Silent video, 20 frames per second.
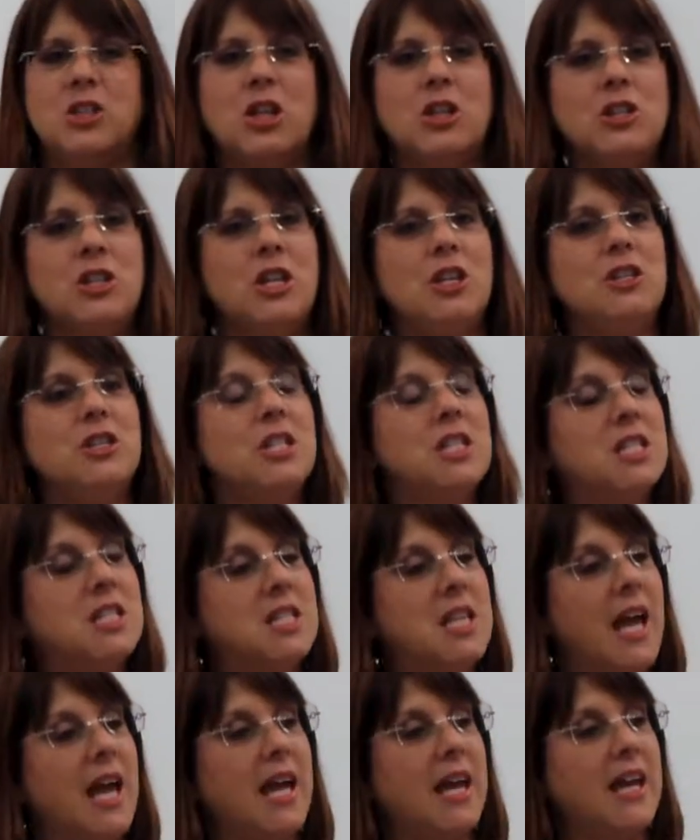Chelsea used to
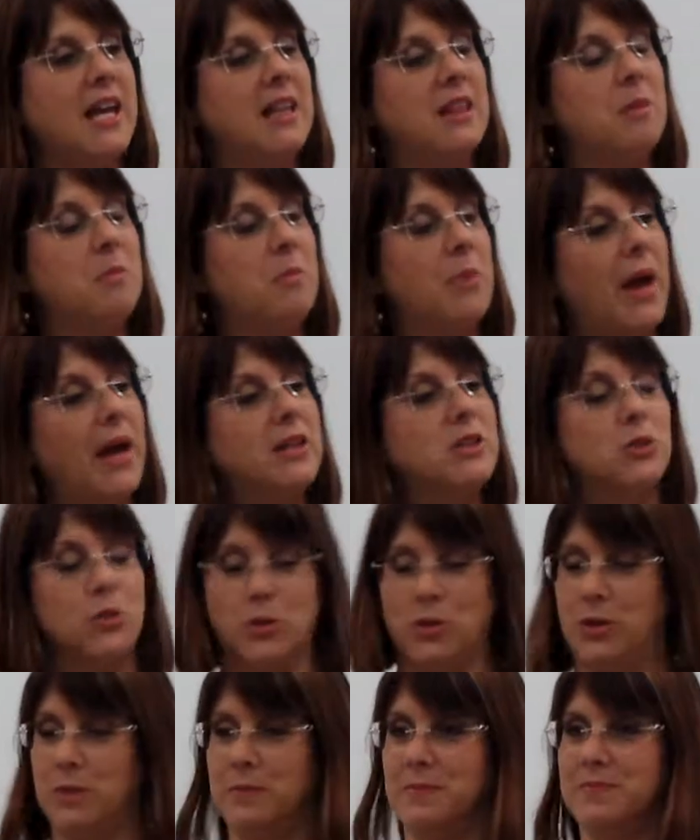stay in the
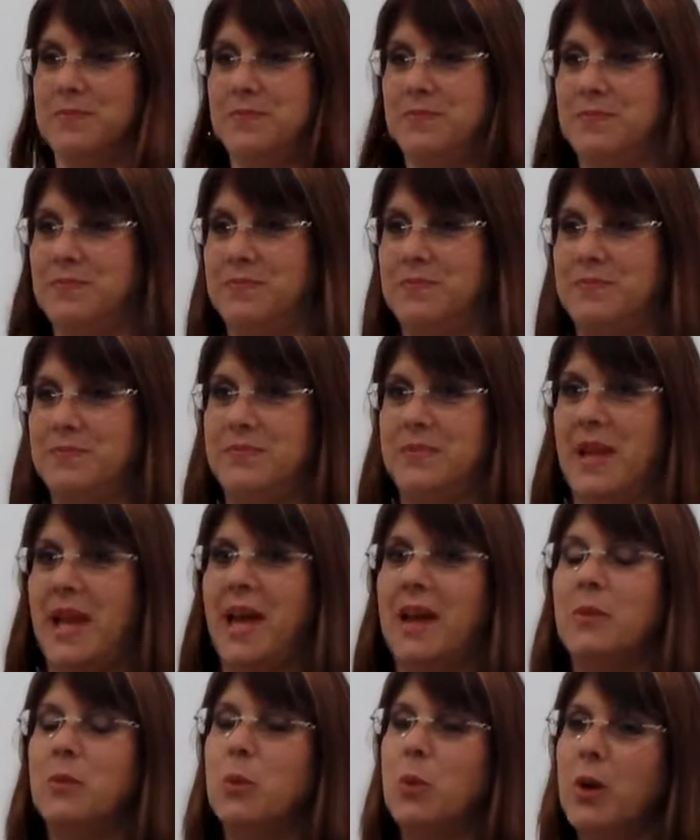bedroom,
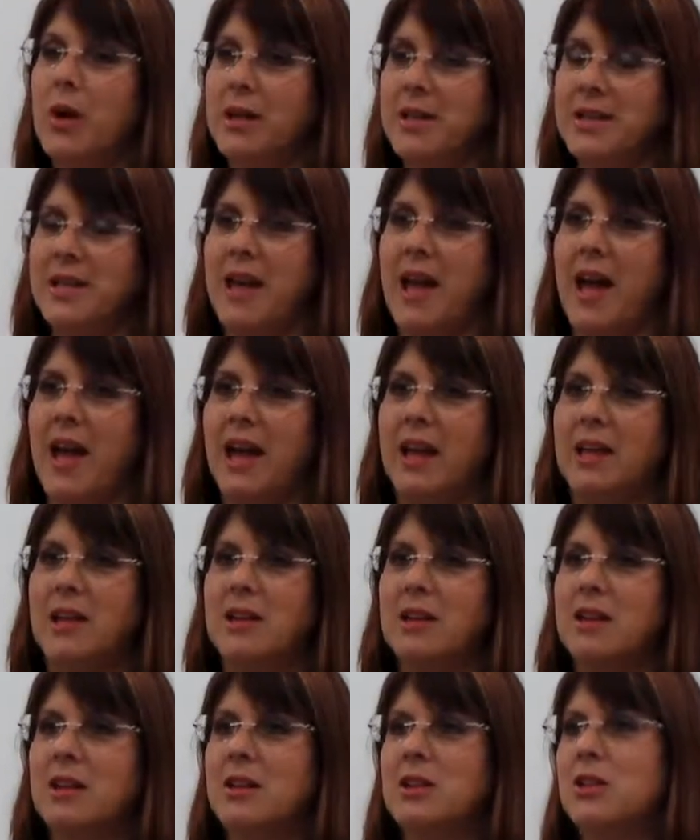and one day,
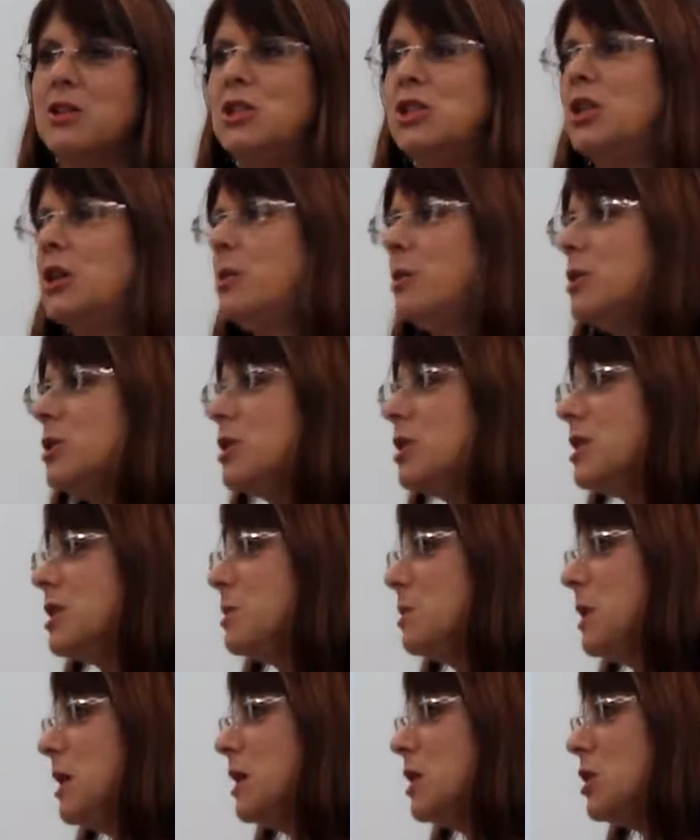she was
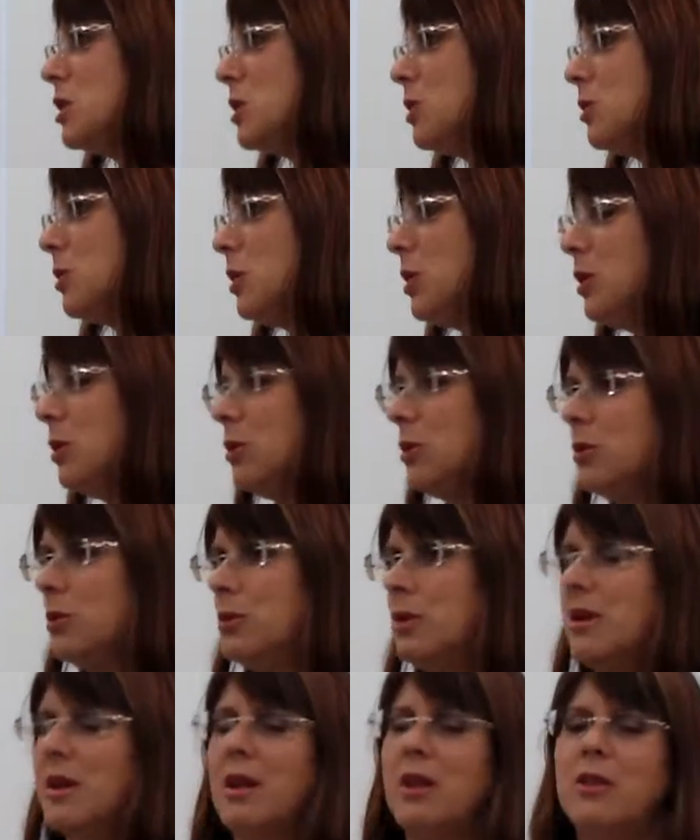just being so
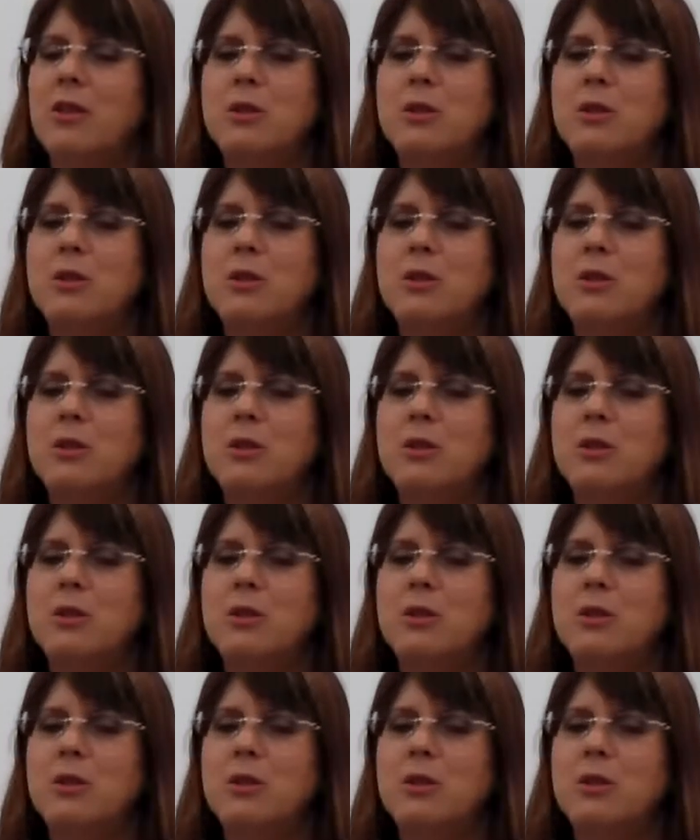cute.